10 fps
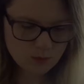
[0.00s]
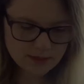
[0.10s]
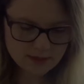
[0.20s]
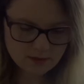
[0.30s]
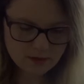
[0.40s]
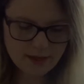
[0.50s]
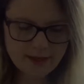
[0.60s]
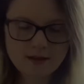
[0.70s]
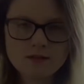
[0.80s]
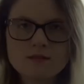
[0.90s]
What is,
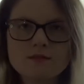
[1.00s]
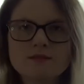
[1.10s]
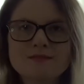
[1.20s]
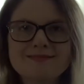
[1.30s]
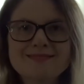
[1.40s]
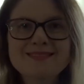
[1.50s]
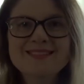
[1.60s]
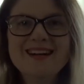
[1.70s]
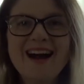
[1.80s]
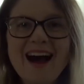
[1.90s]
okay.
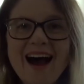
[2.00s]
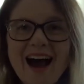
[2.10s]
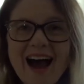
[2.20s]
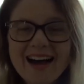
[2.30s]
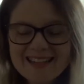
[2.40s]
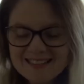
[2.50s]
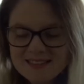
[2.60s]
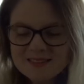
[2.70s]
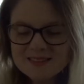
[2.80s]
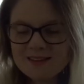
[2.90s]
All
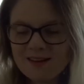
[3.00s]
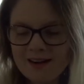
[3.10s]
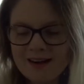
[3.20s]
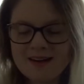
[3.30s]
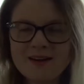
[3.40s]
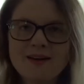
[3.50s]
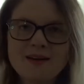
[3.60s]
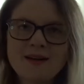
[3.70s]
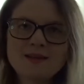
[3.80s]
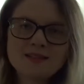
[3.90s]
right,
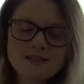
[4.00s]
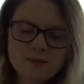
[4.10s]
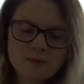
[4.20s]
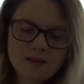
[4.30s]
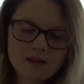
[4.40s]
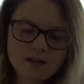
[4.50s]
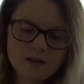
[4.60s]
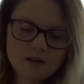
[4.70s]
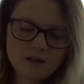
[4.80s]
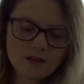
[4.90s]
okay, let's open it.
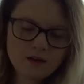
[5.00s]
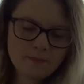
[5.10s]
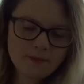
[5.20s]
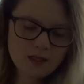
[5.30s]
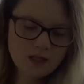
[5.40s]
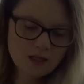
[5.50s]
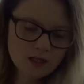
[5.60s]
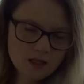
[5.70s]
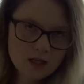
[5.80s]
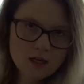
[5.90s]
I'm opening
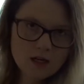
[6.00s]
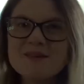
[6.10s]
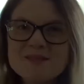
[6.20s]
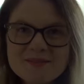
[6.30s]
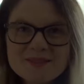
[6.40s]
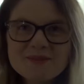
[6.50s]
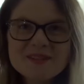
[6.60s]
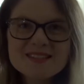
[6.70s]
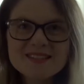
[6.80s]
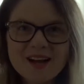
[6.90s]
it. I'm so much more
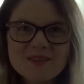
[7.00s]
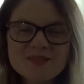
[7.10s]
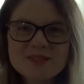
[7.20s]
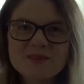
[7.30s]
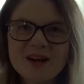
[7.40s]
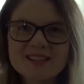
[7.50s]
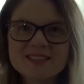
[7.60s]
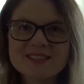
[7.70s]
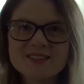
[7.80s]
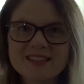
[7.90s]
excited because I'm not
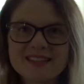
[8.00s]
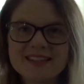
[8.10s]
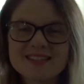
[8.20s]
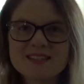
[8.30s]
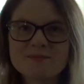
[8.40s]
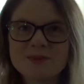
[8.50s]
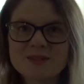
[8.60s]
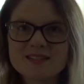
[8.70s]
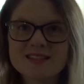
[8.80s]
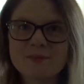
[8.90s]
actually looking into the
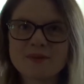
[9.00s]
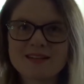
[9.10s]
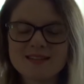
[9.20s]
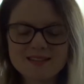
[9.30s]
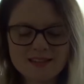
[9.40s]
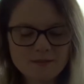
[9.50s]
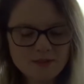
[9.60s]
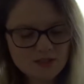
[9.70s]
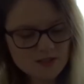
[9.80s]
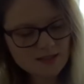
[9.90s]
box to see what it is. I think I'm
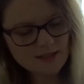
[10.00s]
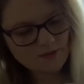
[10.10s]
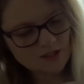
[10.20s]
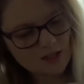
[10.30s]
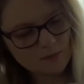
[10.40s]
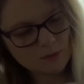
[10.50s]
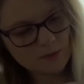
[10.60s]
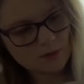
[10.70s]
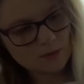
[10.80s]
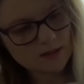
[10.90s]
gonna do this every time. Oh my
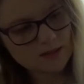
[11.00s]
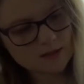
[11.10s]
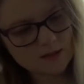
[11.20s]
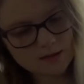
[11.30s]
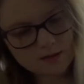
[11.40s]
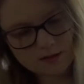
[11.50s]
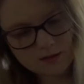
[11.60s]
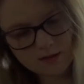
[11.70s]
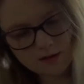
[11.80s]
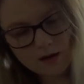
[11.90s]
God, what is this?
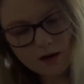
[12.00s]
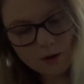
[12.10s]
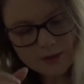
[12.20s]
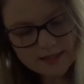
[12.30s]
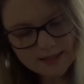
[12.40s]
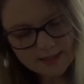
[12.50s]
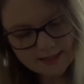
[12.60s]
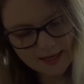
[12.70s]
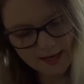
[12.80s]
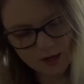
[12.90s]
Oh, is this like a
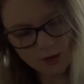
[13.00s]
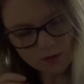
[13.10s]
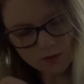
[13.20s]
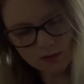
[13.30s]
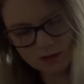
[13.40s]
towel?